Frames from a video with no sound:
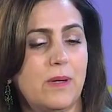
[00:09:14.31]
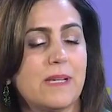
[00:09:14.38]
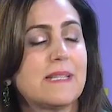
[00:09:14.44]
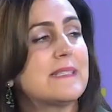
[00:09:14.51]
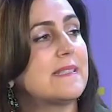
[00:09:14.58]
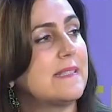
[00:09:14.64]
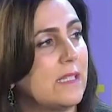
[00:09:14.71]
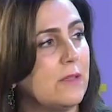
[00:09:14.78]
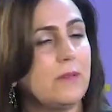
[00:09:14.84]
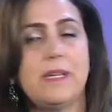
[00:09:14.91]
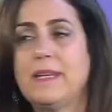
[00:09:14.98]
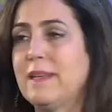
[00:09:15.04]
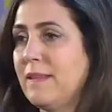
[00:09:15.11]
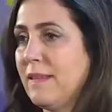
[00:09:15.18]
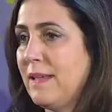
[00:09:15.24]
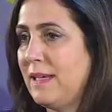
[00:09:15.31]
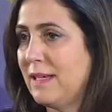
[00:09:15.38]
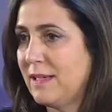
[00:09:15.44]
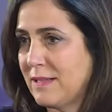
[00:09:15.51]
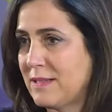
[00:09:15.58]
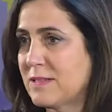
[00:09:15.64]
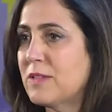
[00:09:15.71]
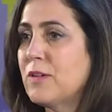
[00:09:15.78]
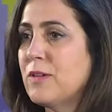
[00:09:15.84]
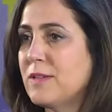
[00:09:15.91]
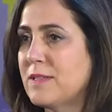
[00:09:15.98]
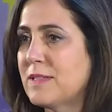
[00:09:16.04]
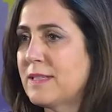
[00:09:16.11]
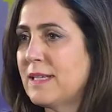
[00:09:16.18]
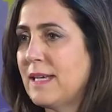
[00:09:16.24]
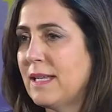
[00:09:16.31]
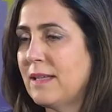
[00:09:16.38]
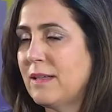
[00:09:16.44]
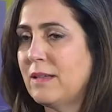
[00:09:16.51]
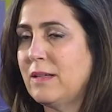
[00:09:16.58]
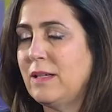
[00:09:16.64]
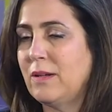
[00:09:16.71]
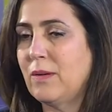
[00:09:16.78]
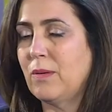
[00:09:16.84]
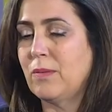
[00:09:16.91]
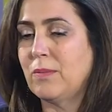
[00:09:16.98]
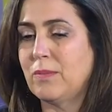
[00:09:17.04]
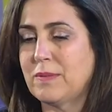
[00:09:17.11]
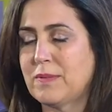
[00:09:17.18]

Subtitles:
considering the concerns that, you know,